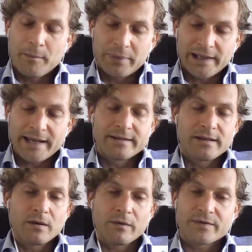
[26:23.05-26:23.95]

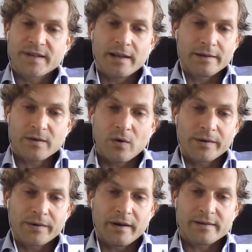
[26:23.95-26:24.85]
plenty of sellers
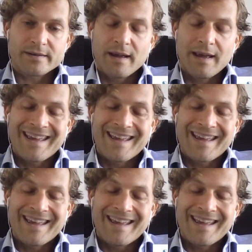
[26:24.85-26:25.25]
contacts.